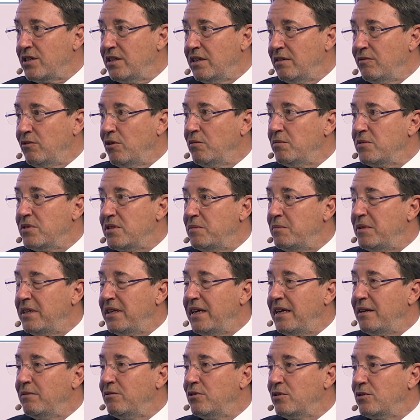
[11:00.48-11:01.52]
have obviously been
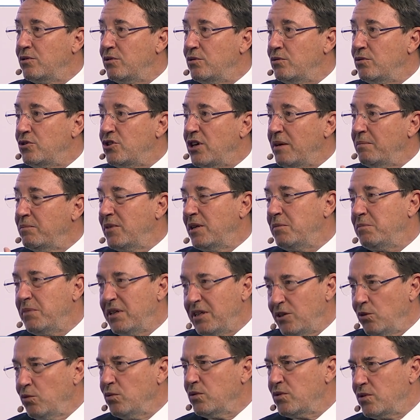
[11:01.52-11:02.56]
able to jump that, but
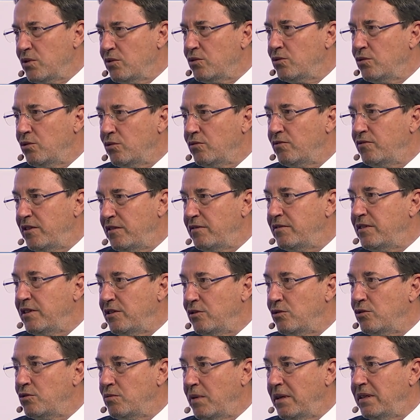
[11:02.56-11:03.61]
it also took 15
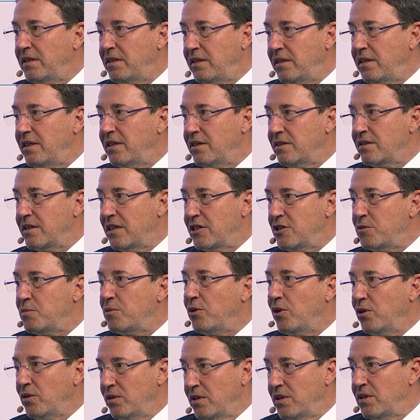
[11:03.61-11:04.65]
to 20 years, let's be
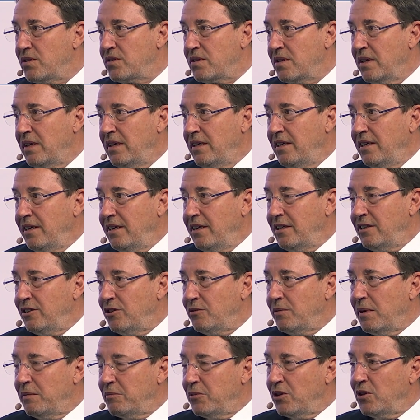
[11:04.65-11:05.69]
honest. You
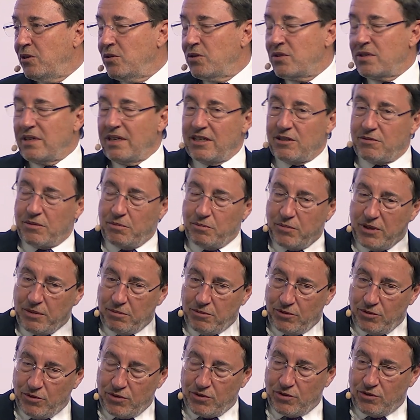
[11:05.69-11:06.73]
remember those days when people
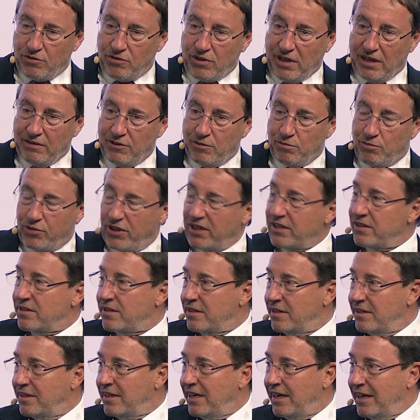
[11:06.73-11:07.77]
used to drive with bricks
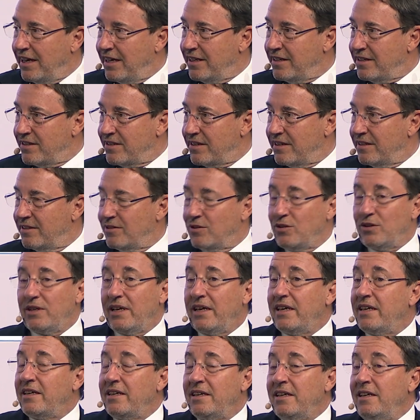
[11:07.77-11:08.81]
in their hands, and
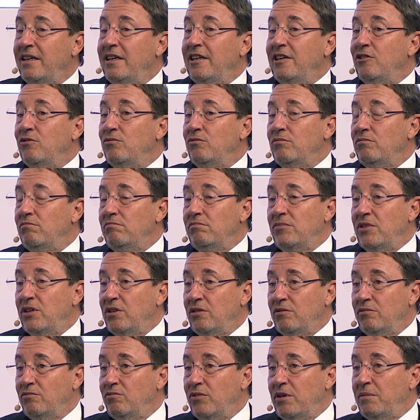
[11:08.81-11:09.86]
today, you know,
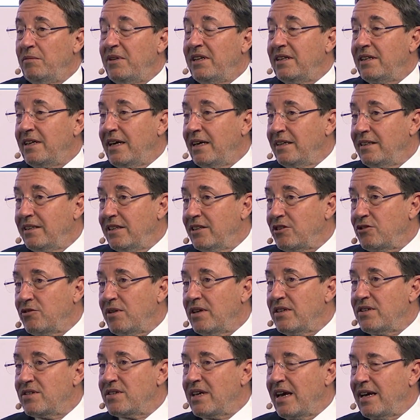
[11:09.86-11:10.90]
women in Kenya
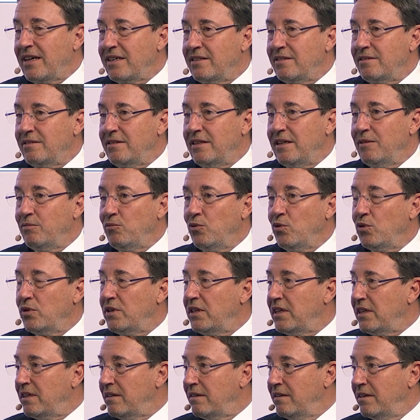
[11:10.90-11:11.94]
transact their
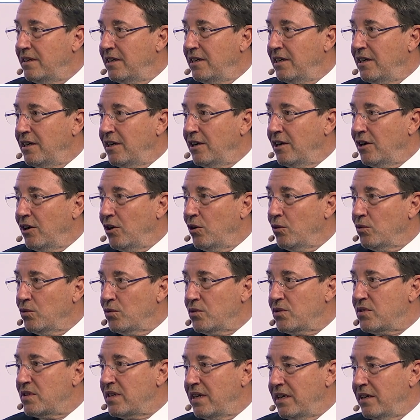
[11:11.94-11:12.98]
morning
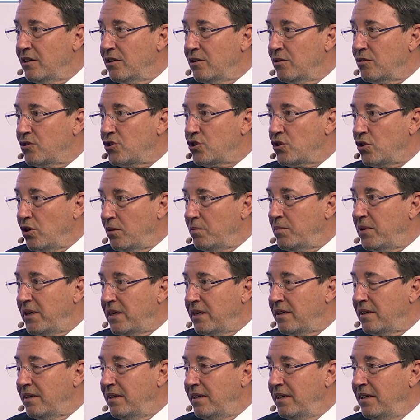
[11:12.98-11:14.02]
wholesale shopping